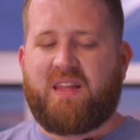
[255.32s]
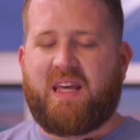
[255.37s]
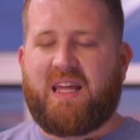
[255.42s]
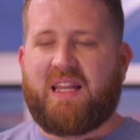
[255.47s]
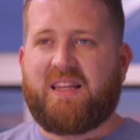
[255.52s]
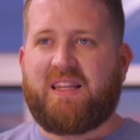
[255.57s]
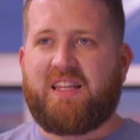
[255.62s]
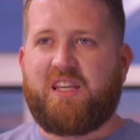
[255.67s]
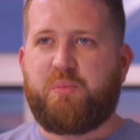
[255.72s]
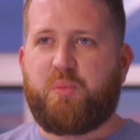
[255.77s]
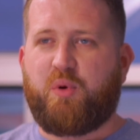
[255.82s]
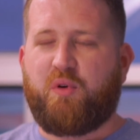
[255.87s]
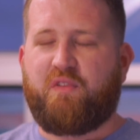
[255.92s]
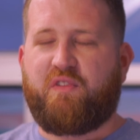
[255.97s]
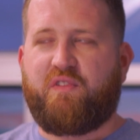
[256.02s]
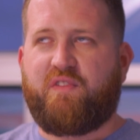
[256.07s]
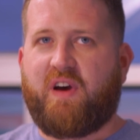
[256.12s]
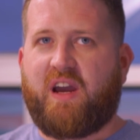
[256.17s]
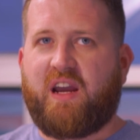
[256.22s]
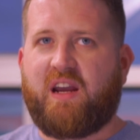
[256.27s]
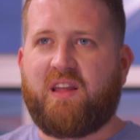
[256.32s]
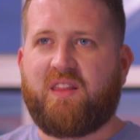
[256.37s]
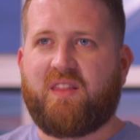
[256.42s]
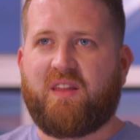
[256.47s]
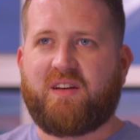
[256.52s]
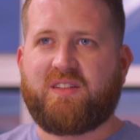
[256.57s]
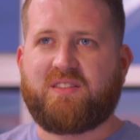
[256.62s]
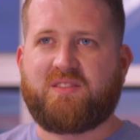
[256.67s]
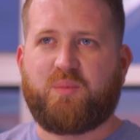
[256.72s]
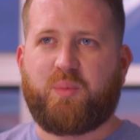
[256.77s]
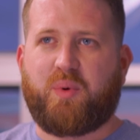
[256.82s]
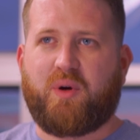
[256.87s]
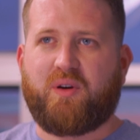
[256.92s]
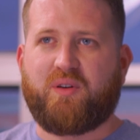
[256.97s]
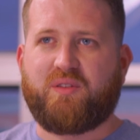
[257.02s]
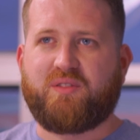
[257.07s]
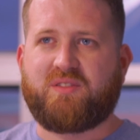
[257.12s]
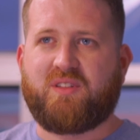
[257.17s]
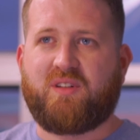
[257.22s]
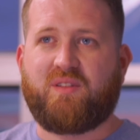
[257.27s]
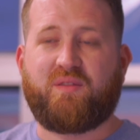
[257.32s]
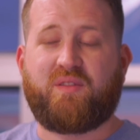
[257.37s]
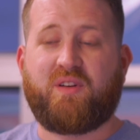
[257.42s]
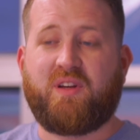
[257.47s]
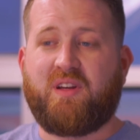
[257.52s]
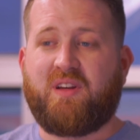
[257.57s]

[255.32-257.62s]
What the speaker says: leap of faith, I suppose, of